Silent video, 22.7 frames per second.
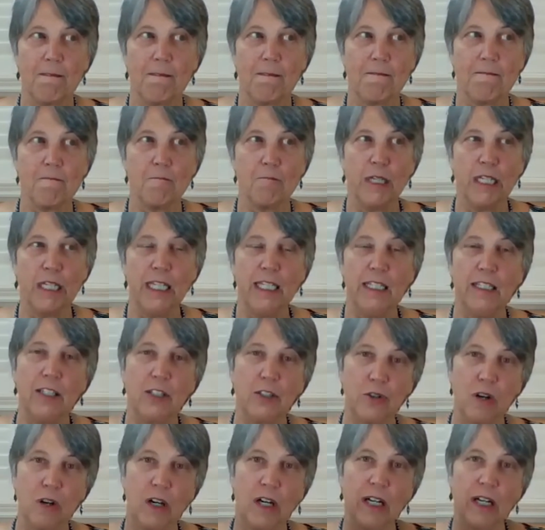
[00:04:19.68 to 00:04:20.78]
we need to
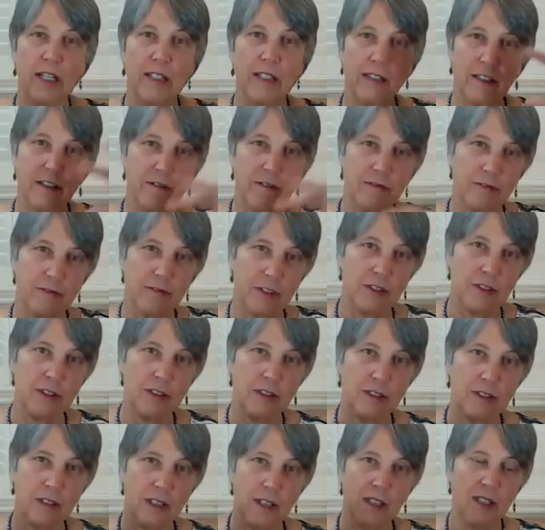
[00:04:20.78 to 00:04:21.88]
draw on
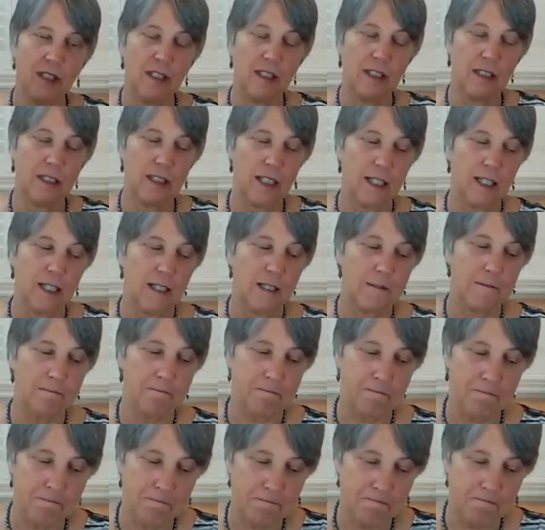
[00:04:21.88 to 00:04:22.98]
uh,
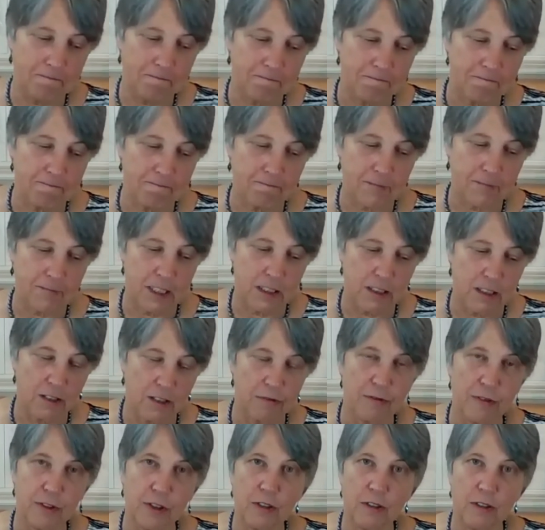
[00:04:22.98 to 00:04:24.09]
the
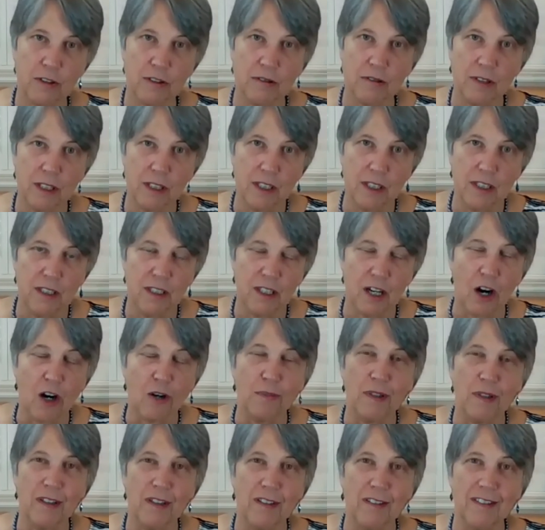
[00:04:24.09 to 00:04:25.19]
full
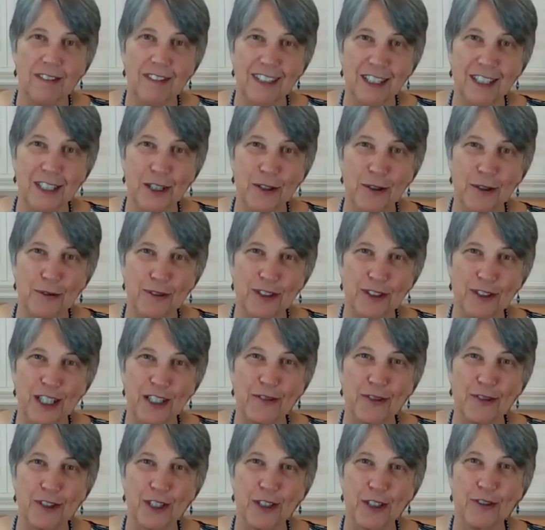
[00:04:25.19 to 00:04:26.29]
set of
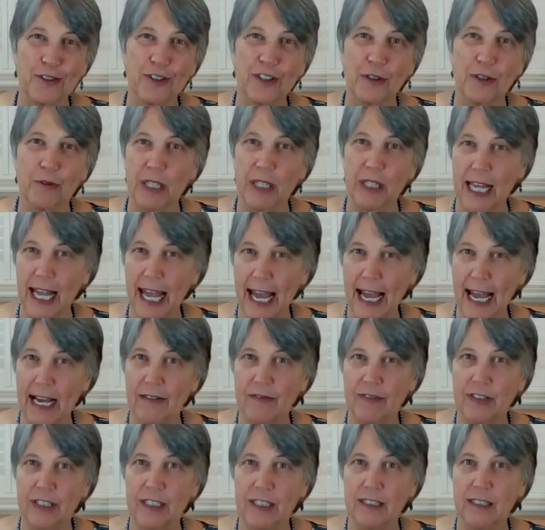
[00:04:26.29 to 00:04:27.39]
skills that we have,
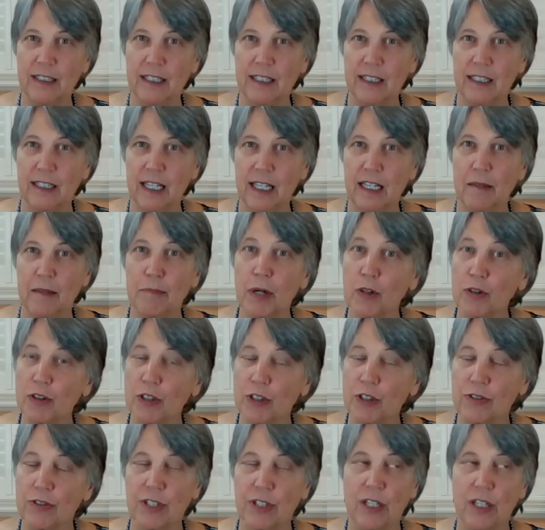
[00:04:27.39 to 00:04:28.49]
and
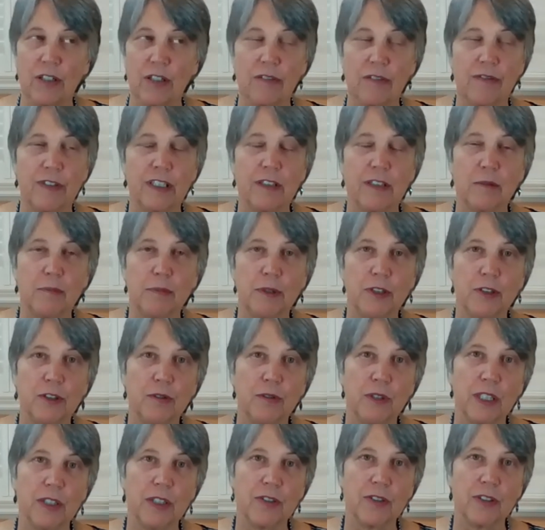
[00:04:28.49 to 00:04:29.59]
approaches that are available to
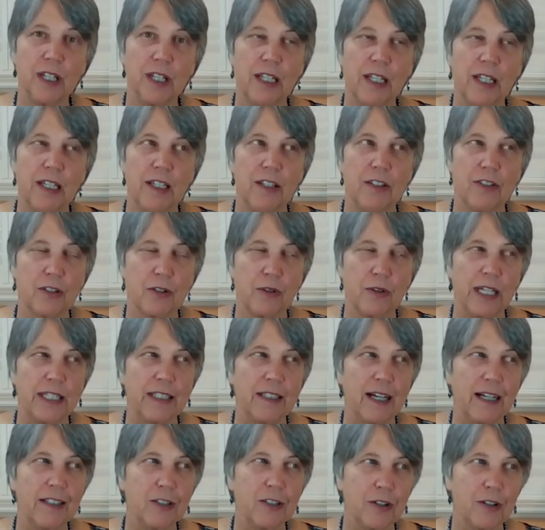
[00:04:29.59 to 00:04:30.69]
us. So
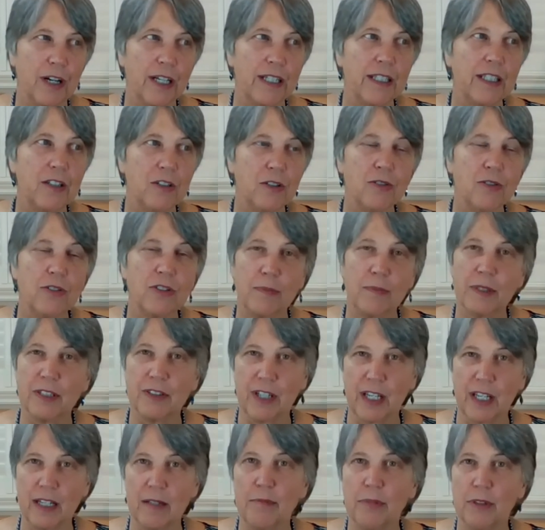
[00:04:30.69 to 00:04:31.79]
I tried to use some
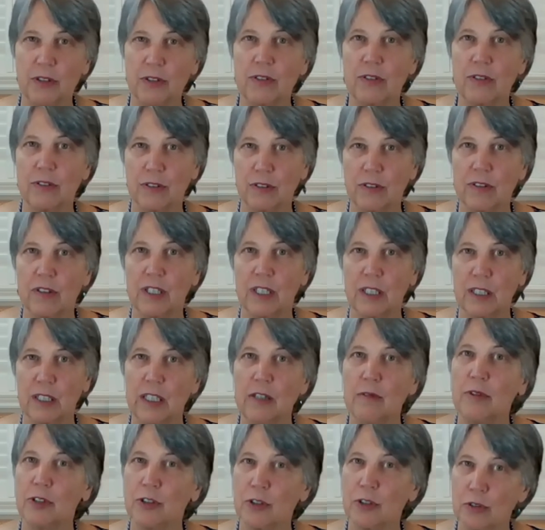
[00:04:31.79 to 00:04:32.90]
examples dealing
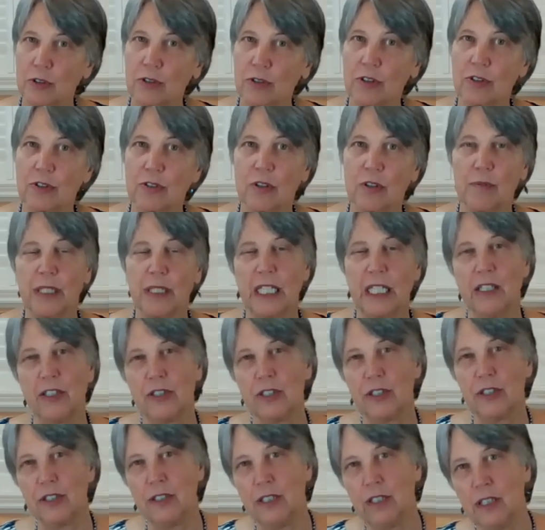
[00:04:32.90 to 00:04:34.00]
with social
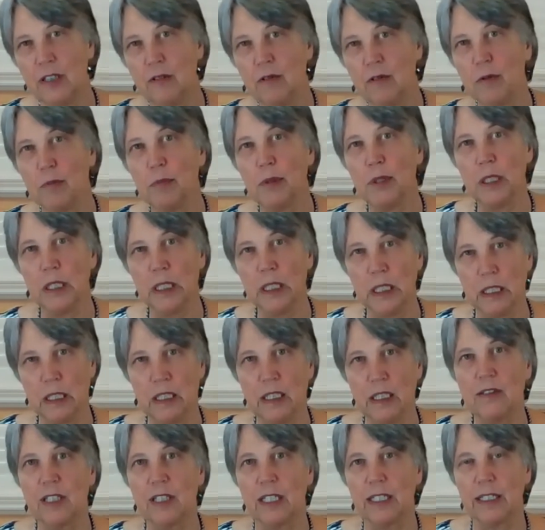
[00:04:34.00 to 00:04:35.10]
discrimination, dealing with bullying,
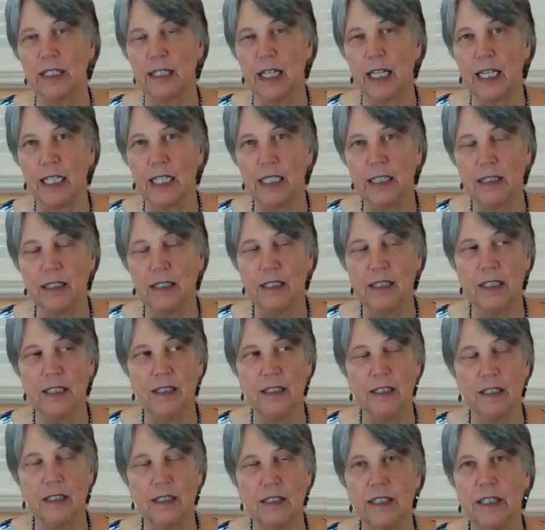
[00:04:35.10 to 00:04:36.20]
things like that in
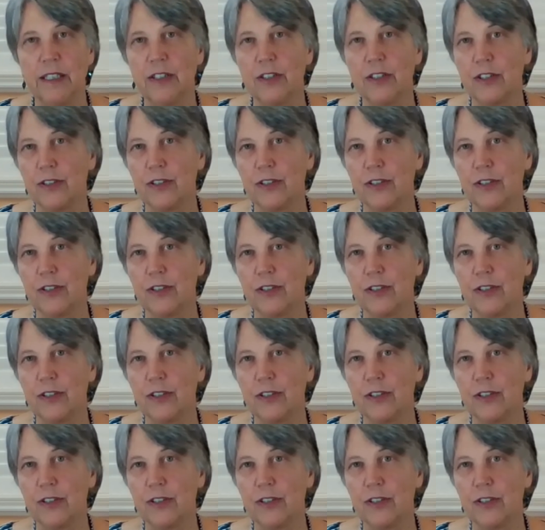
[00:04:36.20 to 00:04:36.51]
the clinicians